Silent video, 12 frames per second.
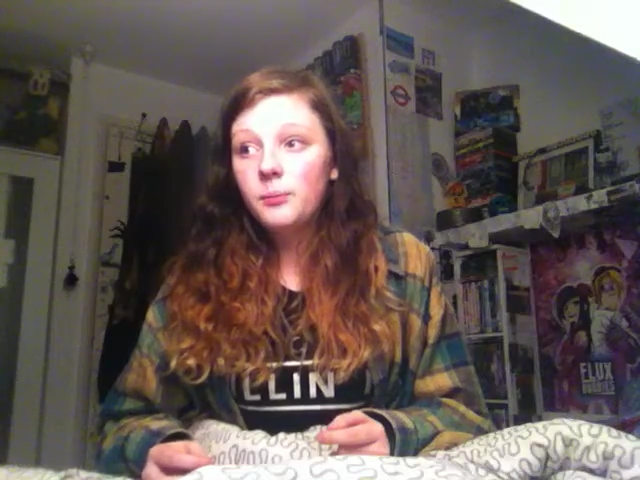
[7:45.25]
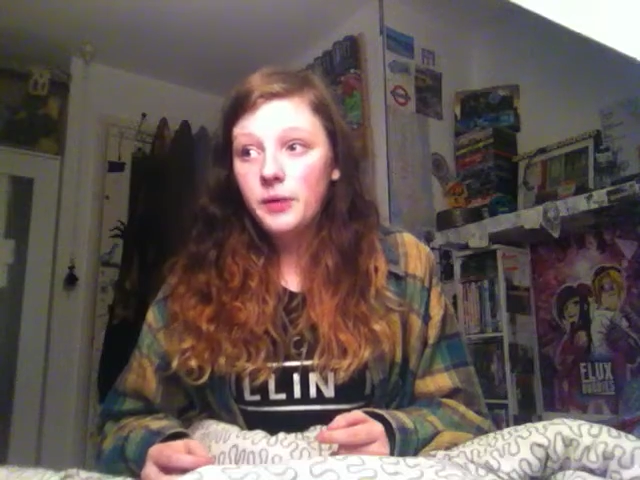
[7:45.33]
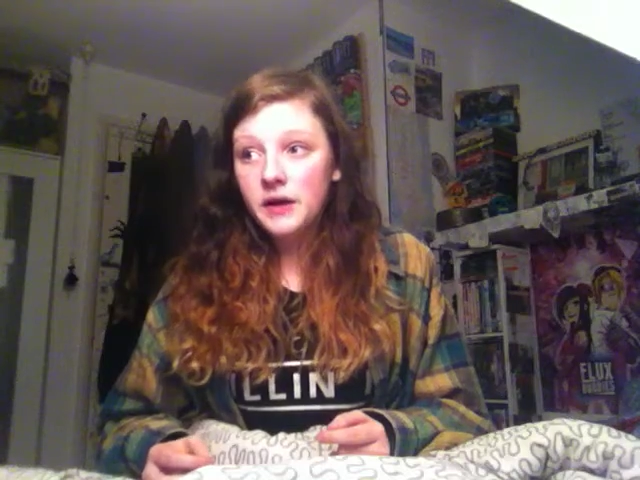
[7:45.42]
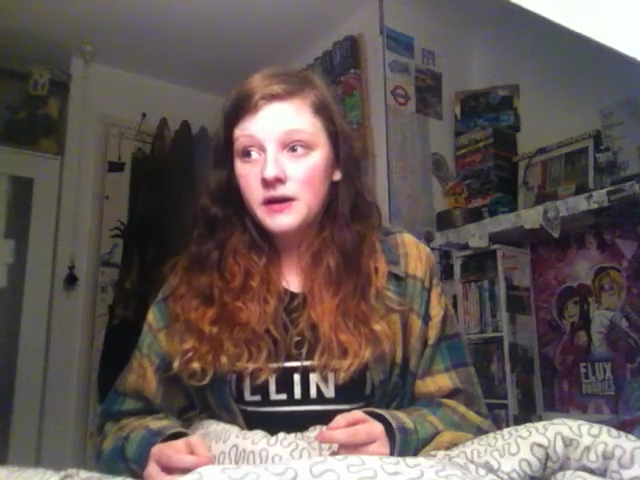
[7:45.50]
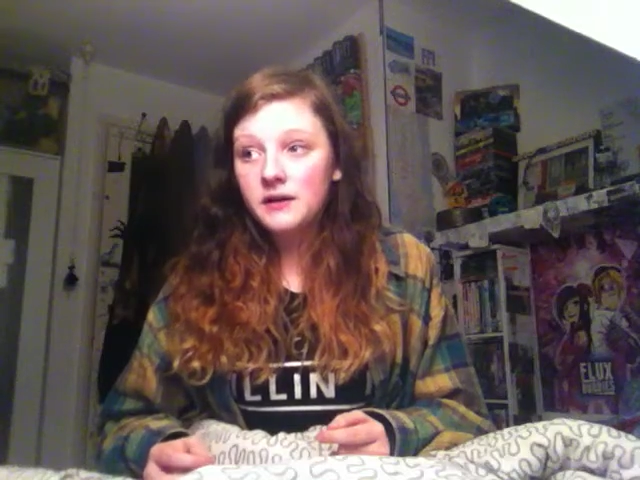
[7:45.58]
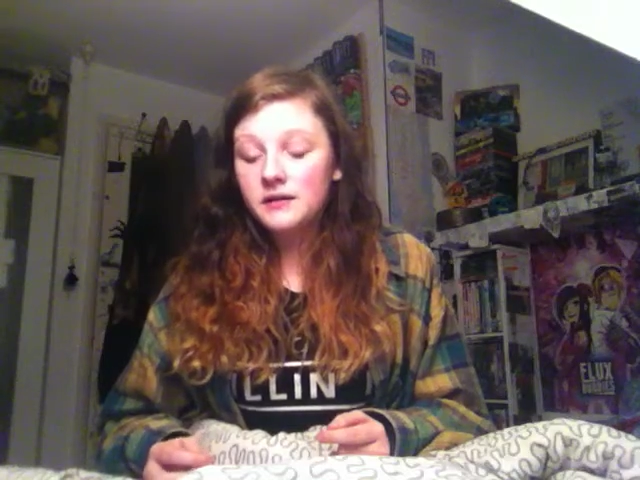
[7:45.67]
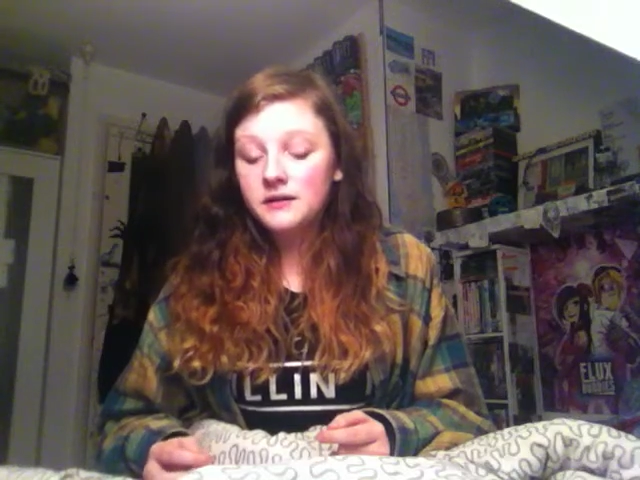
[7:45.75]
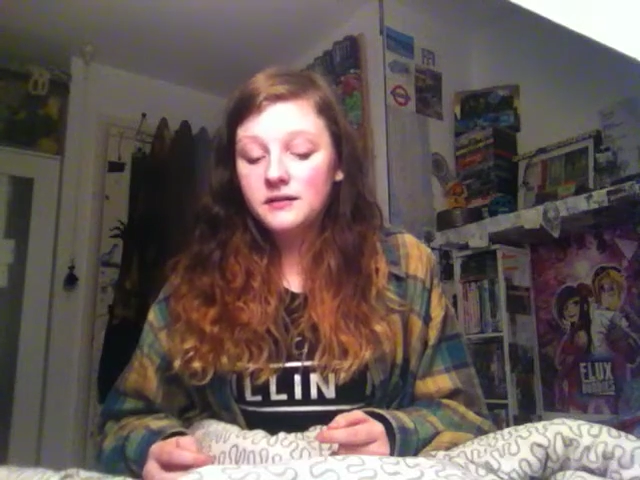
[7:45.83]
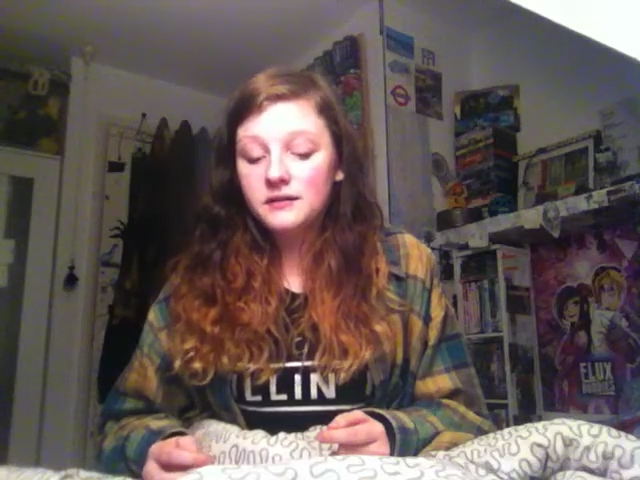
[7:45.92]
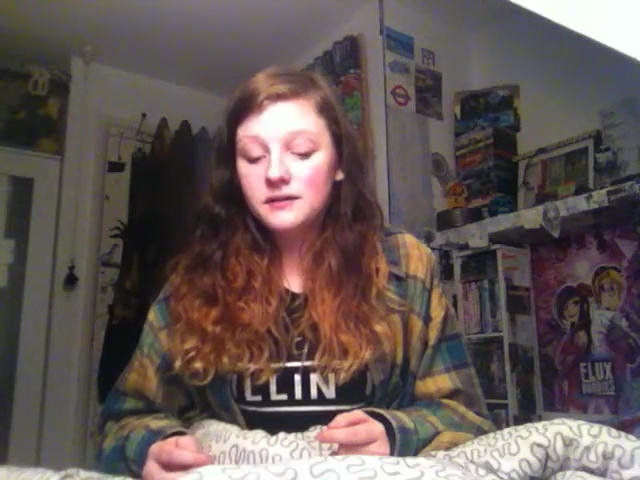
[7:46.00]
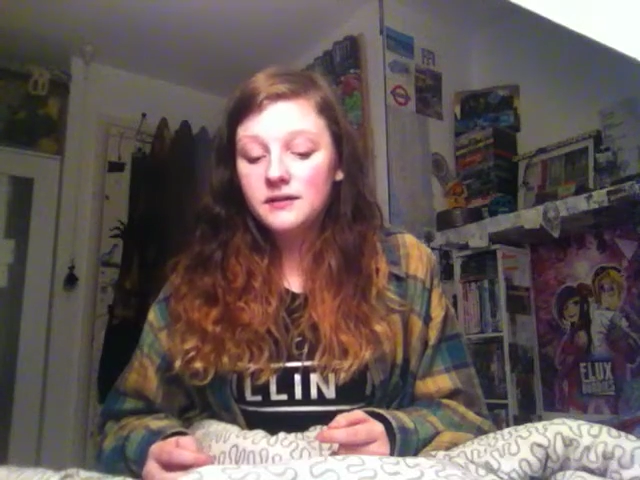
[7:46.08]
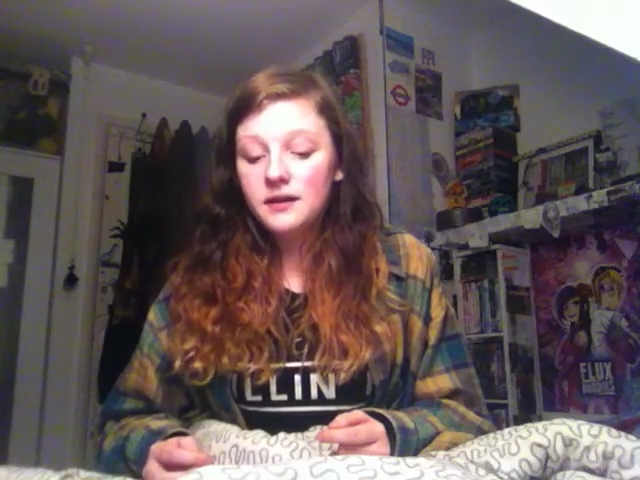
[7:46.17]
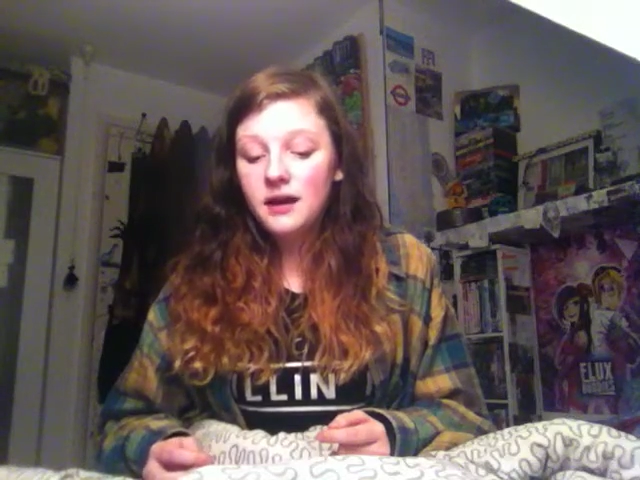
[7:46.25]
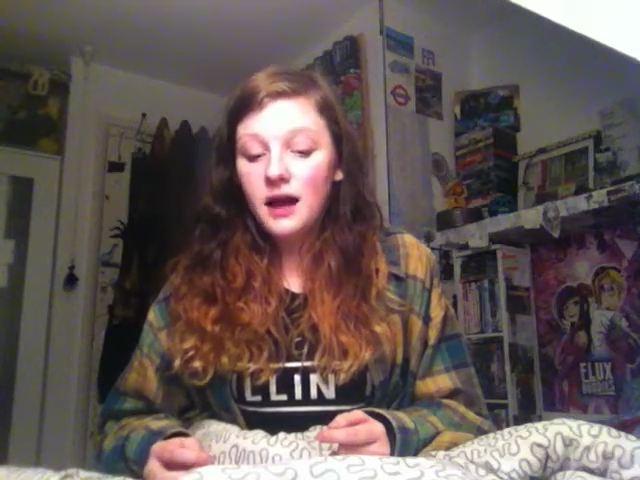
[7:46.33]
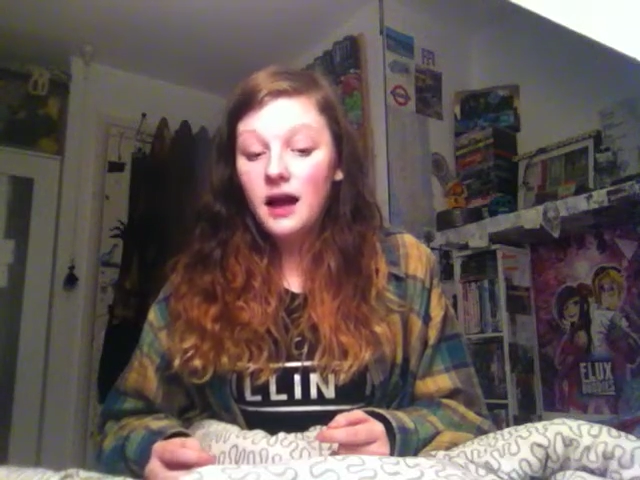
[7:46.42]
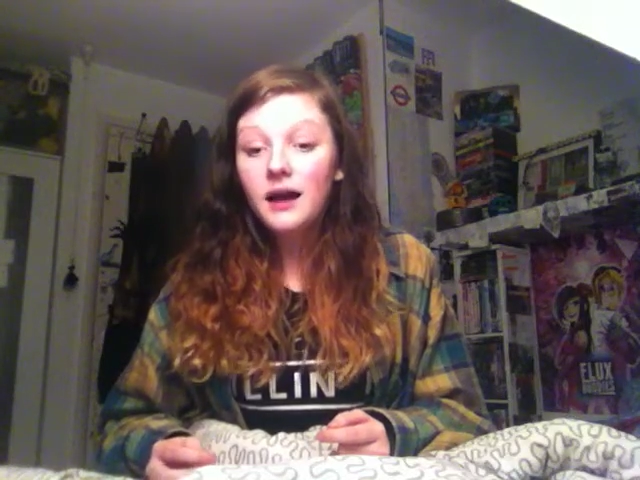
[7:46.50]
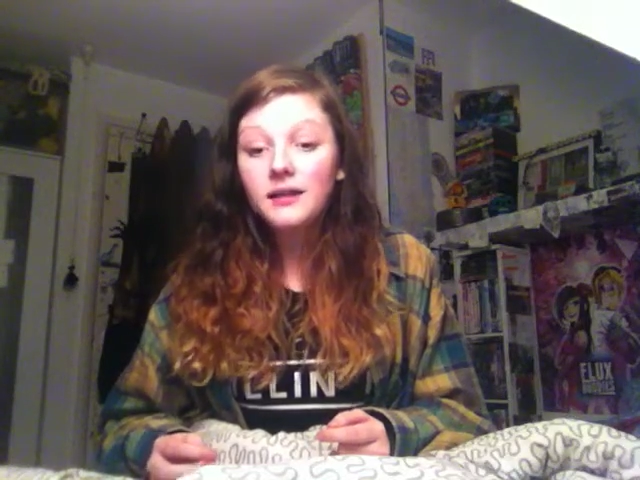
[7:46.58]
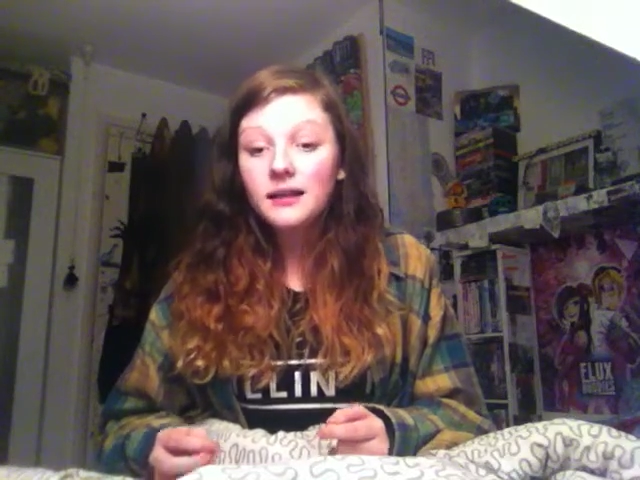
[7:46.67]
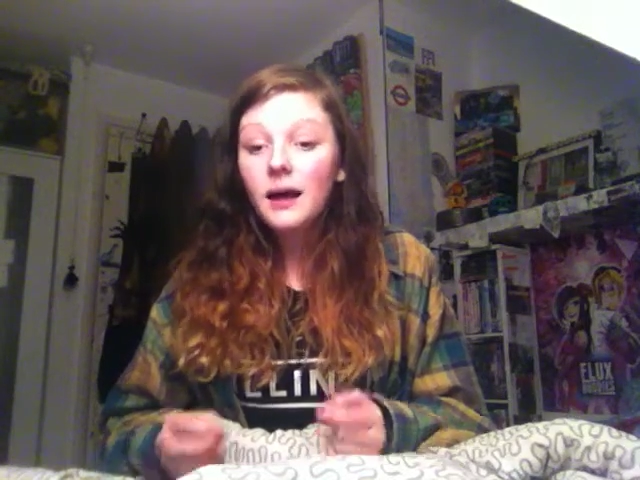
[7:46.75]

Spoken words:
because at